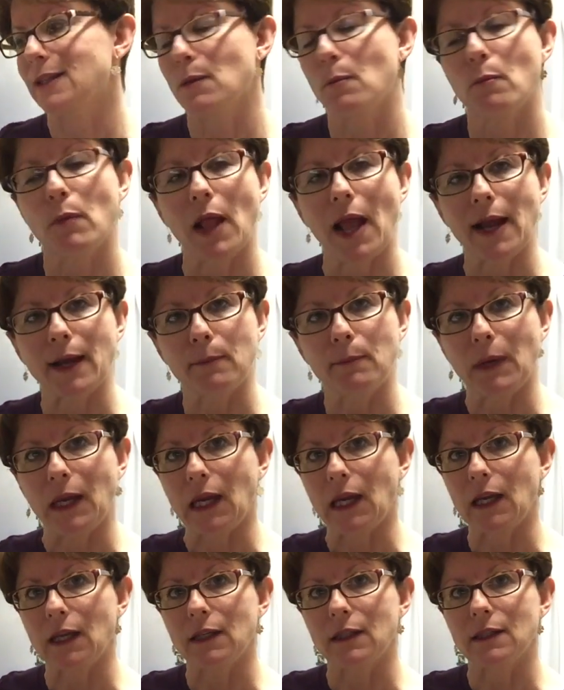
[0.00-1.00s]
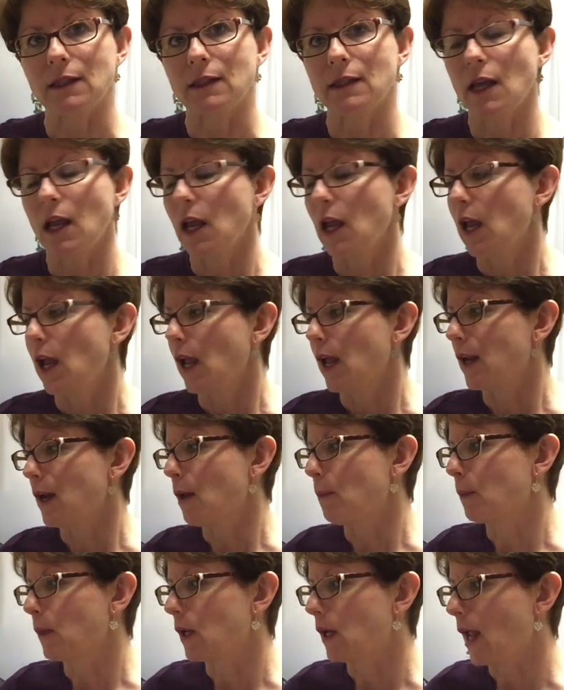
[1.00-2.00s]
some black beans, and
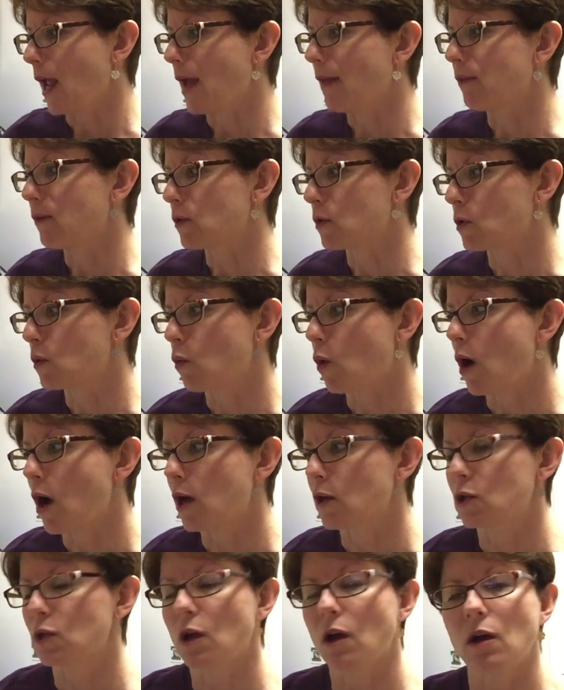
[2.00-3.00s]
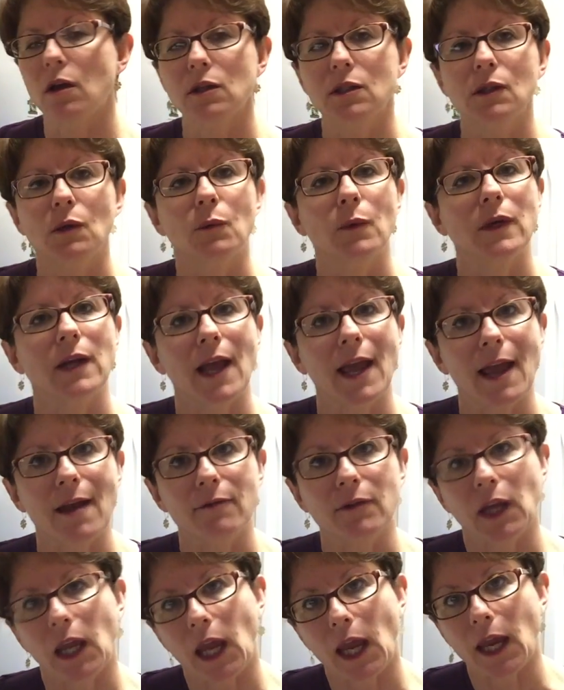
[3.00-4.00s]
I'm going to add the squash. Also, when I
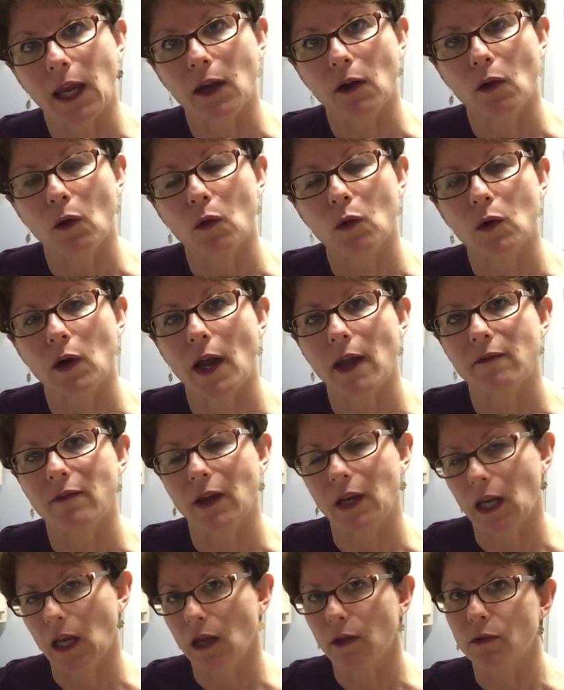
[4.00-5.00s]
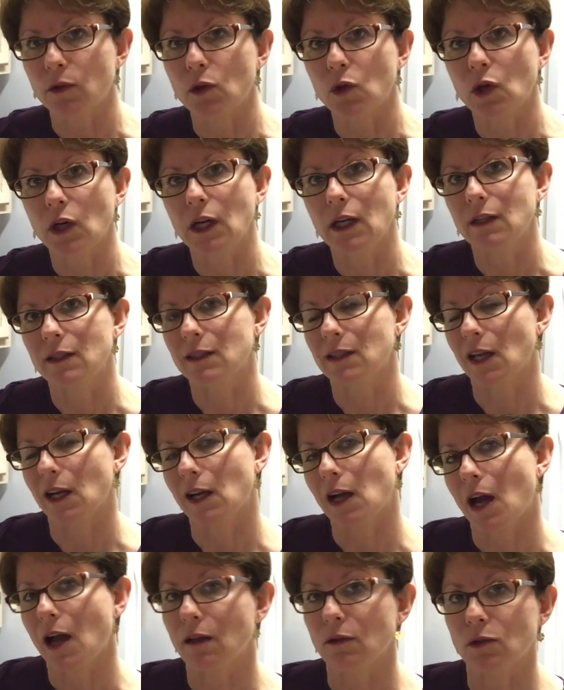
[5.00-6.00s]
have kale or I have any other greens
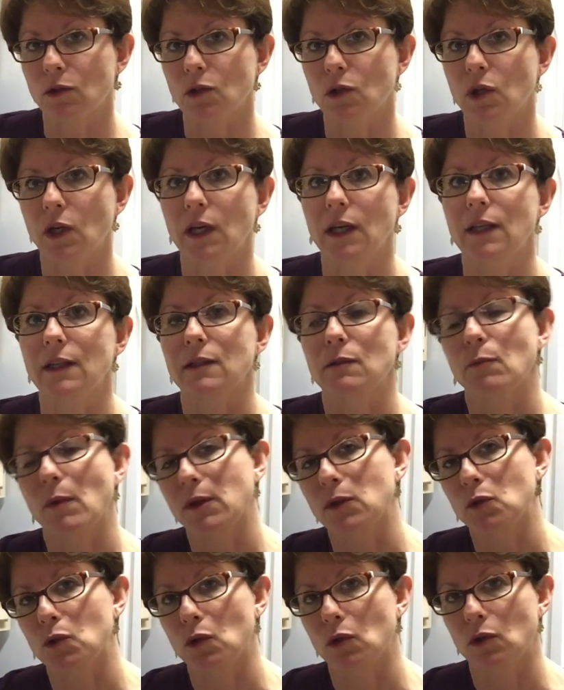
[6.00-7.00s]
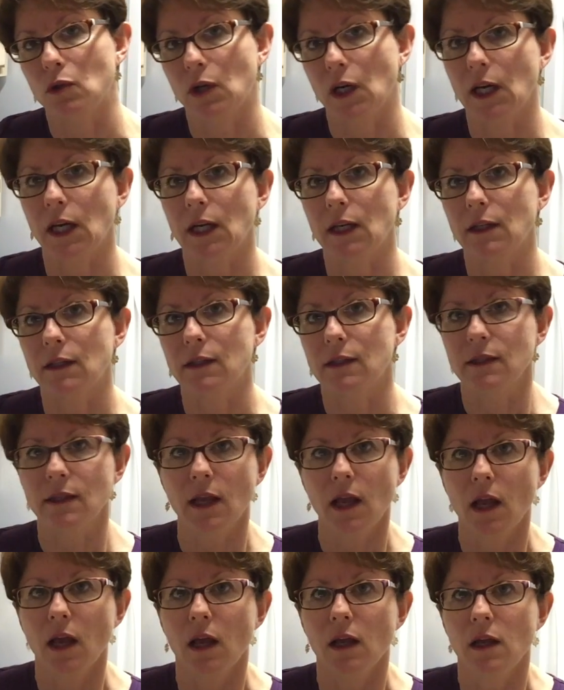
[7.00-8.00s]
like collard greens, mustard greens,
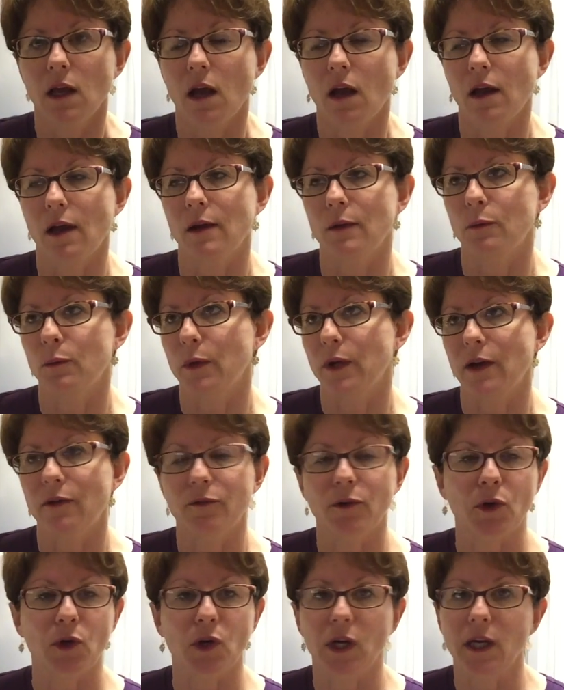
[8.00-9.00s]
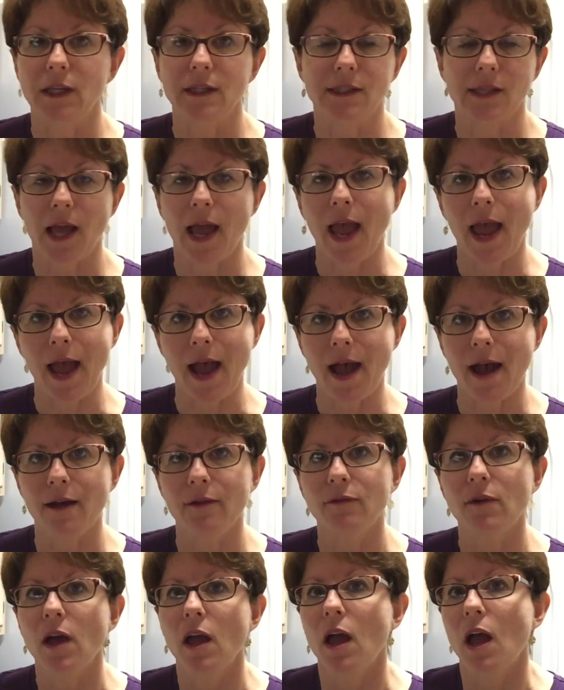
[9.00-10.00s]
whatever greens I
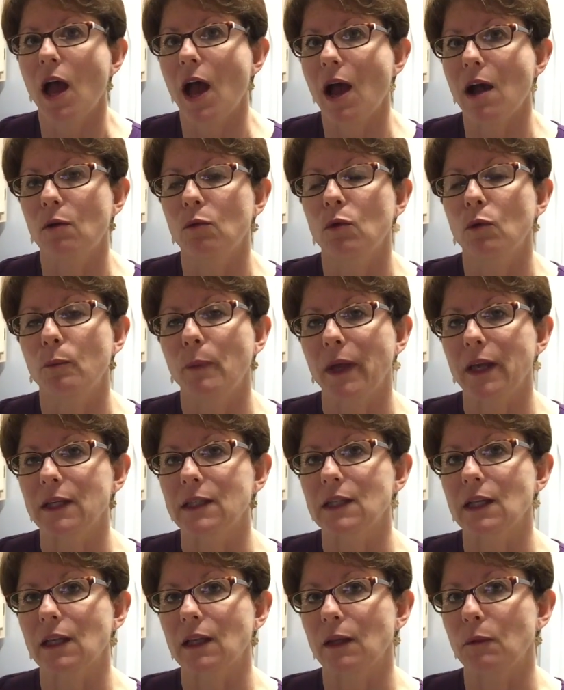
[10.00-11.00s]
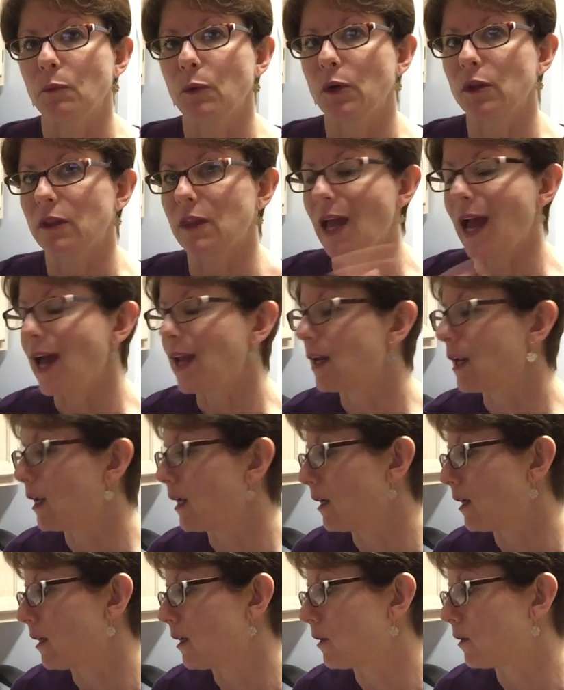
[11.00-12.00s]
have, I will basically put that
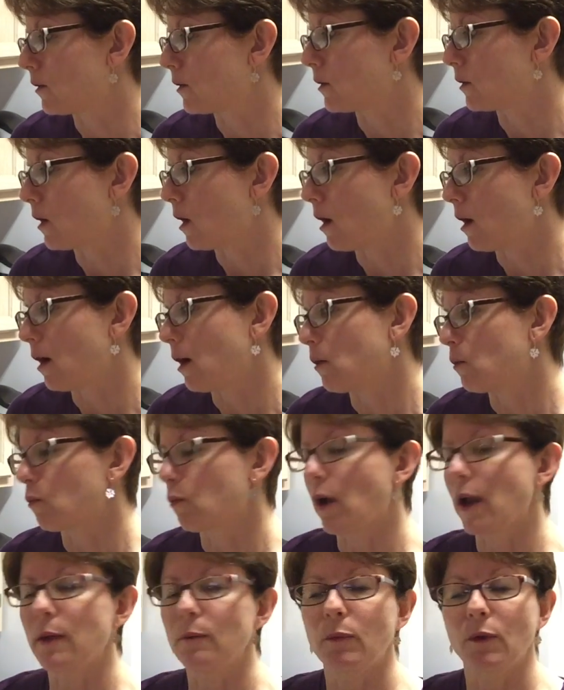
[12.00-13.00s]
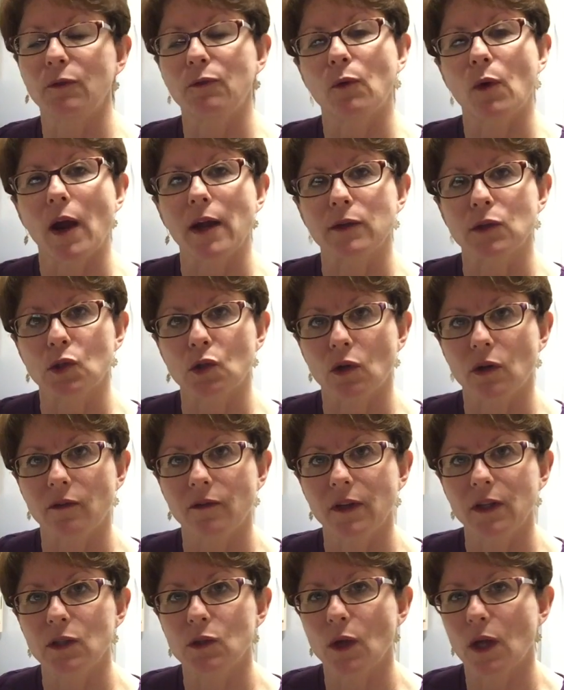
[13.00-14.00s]
in right before I
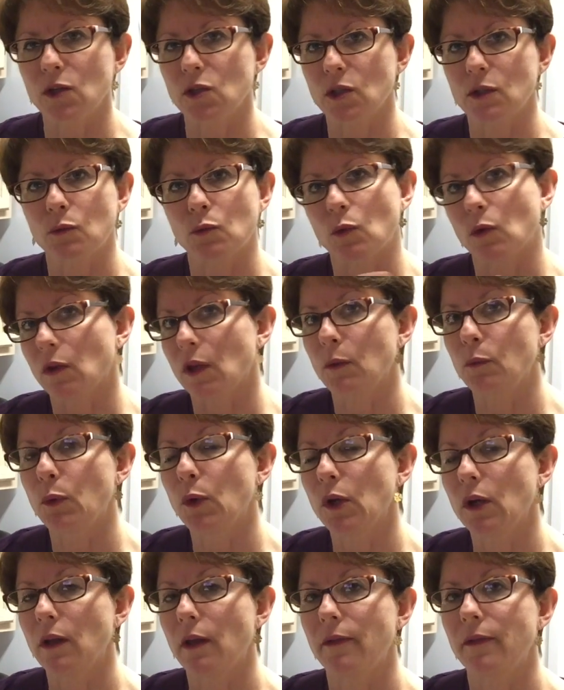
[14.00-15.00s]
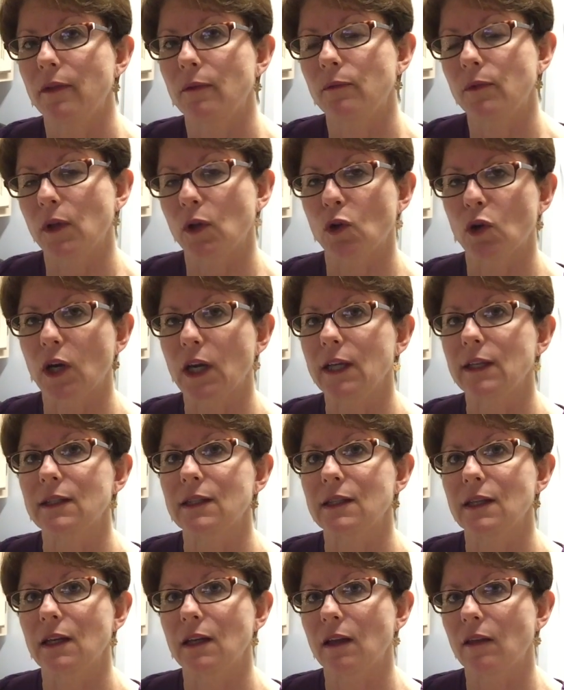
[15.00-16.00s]
serve it. So I just really put up the
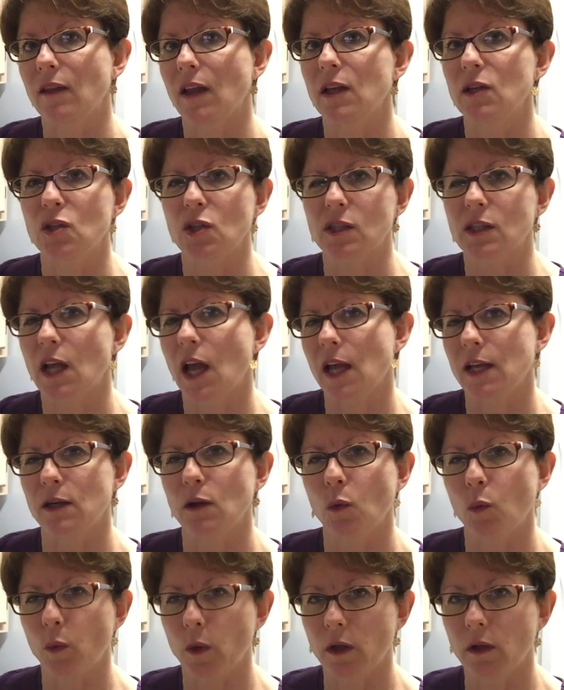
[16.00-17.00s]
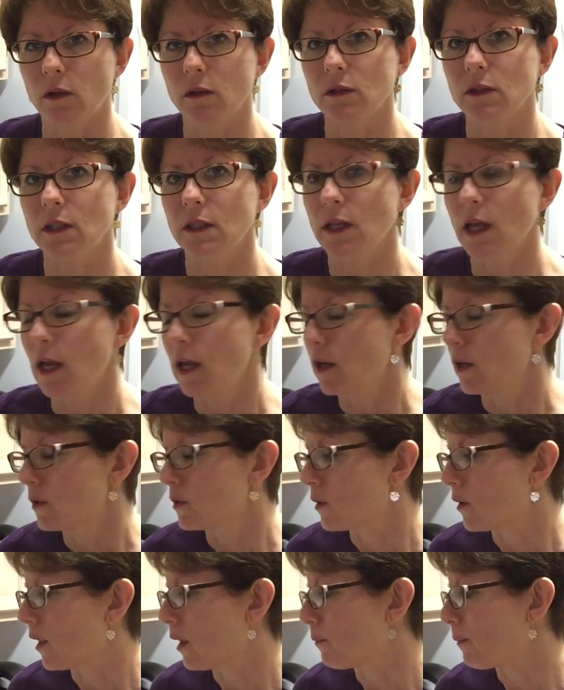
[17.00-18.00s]
greens in and they just kind of wilt.
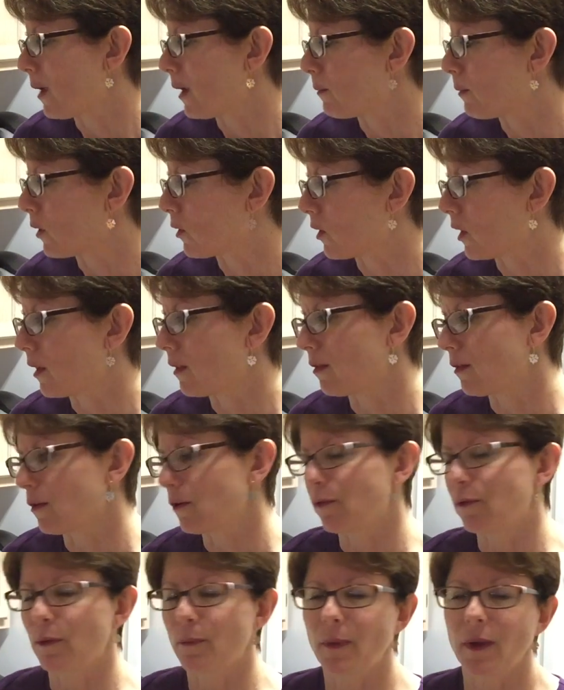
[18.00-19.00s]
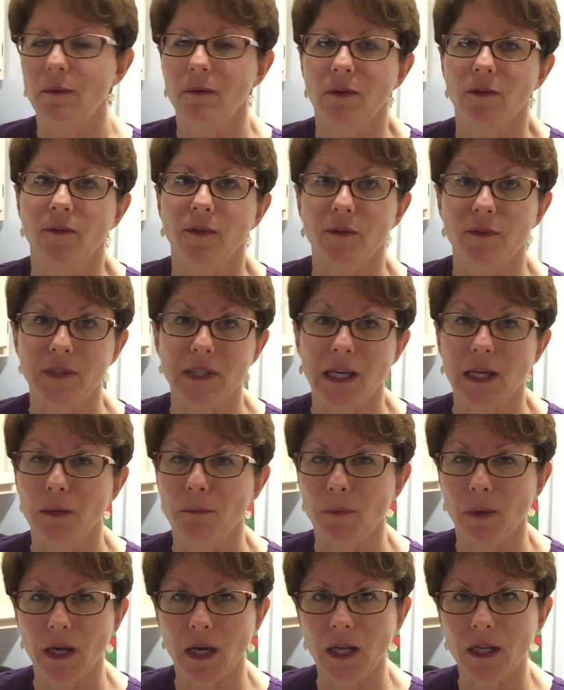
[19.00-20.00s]
So they maybe are in there for maybe
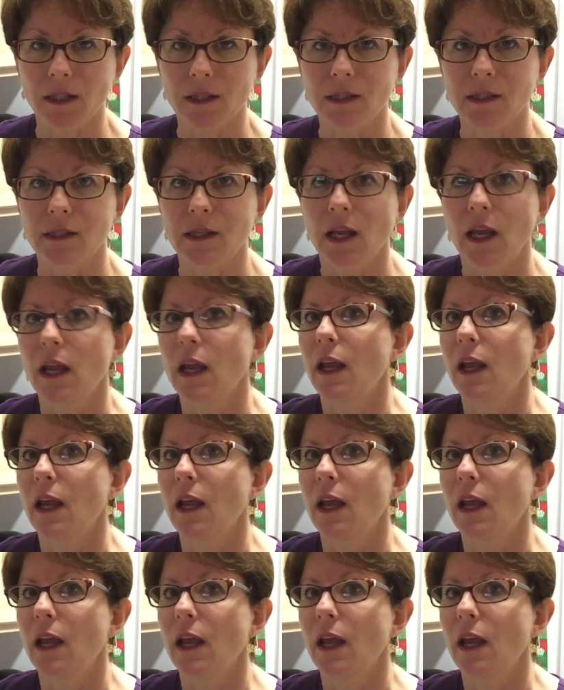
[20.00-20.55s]
15 minutes.